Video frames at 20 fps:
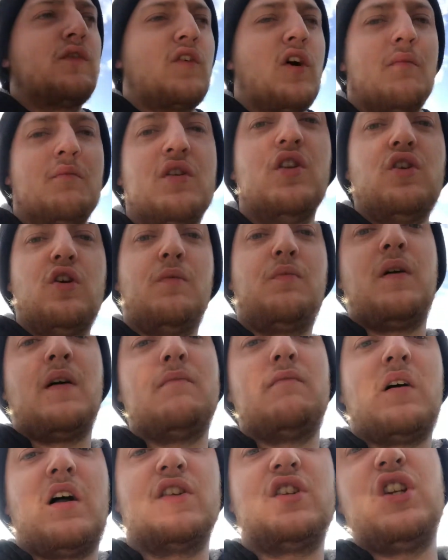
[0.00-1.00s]
I've got my new
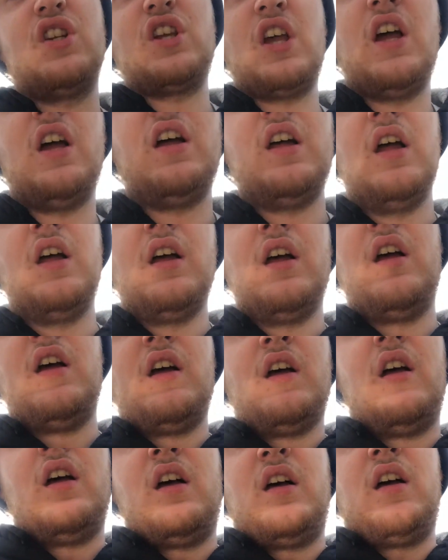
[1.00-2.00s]
pin badges.
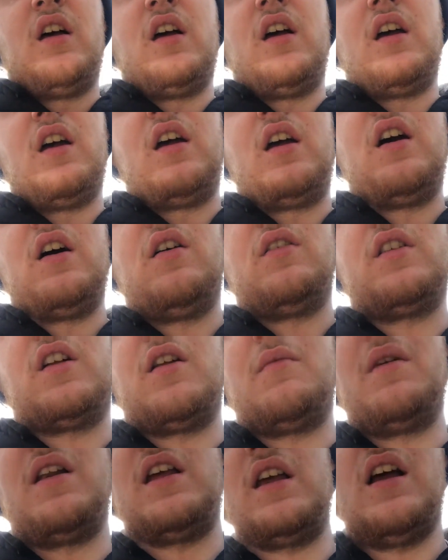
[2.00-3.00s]
Hold
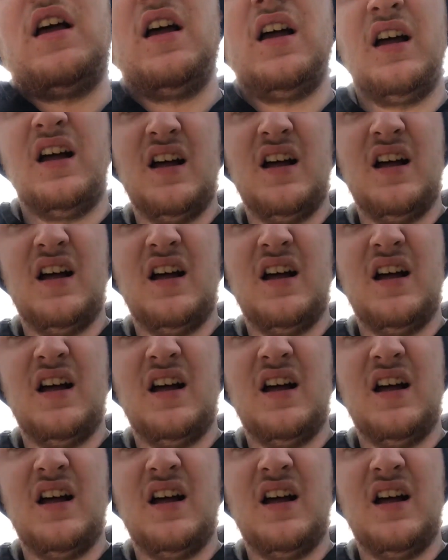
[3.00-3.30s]
on a minute.